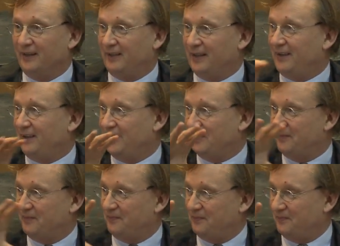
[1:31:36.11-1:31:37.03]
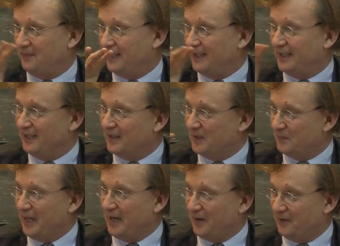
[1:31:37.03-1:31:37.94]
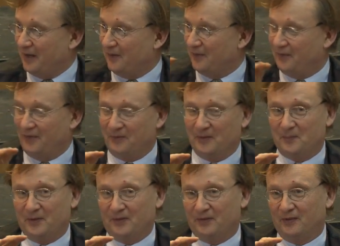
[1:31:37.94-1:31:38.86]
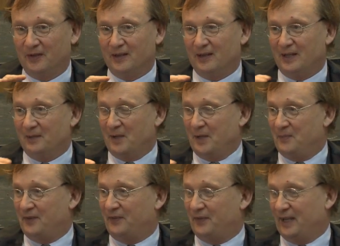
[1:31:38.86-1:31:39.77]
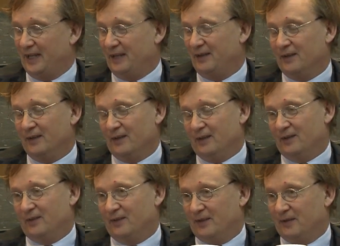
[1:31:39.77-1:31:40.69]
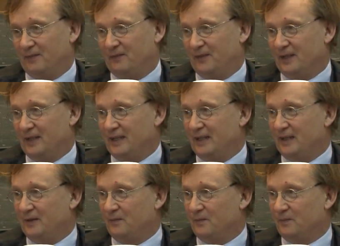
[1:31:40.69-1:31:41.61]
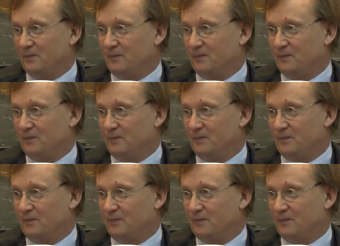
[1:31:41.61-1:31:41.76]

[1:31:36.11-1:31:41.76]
They kind of fill in the background. So the person, it might be, say, the